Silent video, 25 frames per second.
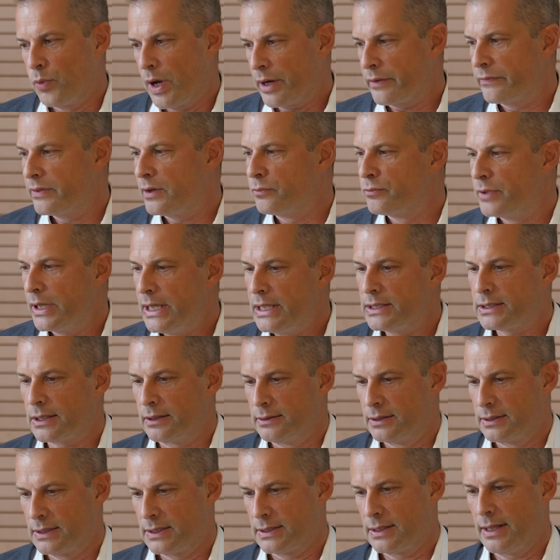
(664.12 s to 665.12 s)
of the
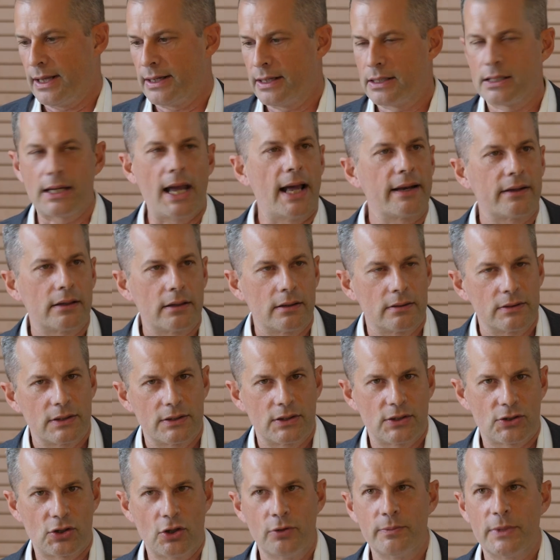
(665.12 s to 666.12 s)
reasons that it got
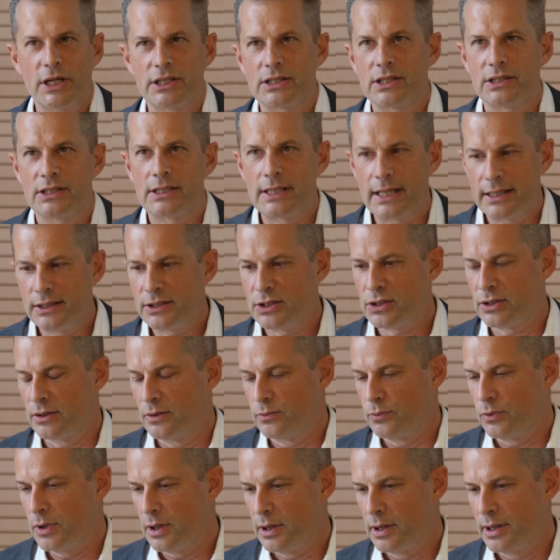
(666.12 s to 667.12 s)
so much
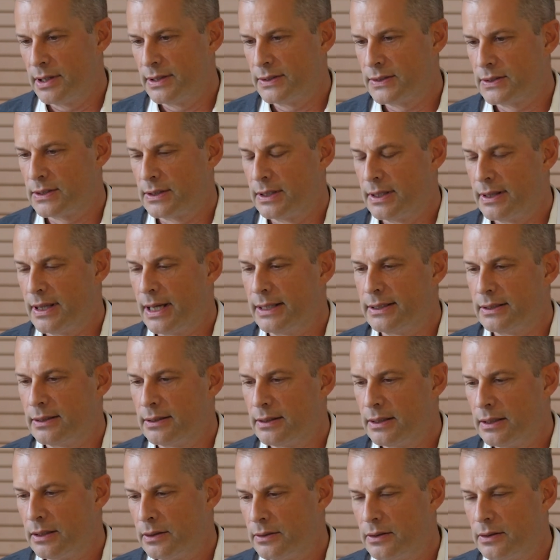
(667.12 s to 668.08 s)
attention was that